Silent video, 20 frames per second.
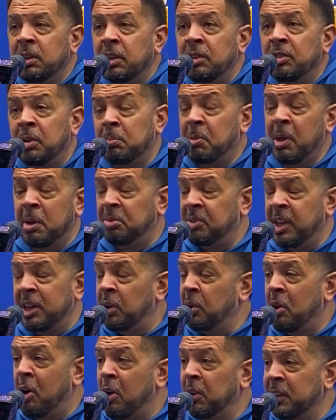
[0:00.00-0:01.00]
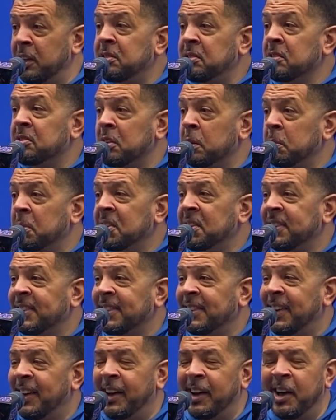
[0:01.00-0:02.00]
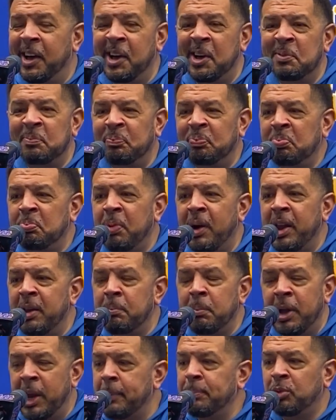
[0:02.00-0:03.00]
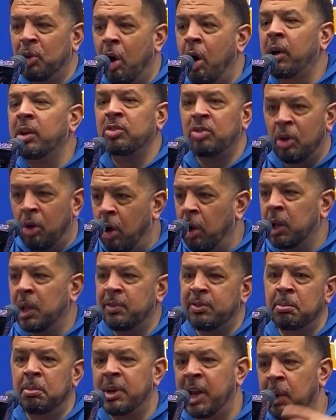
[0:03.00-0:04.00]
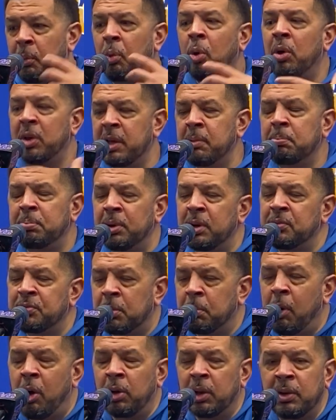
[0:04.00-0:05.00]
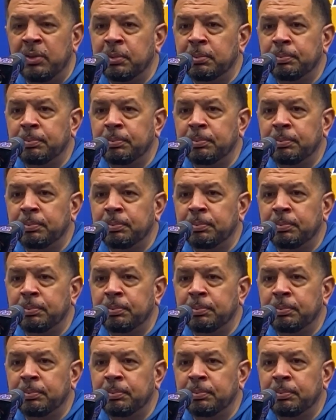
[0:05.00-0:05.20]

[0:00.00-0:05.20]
Sometimes they don't all listen to me, but I'm talking to all of them, and I want input from all of them.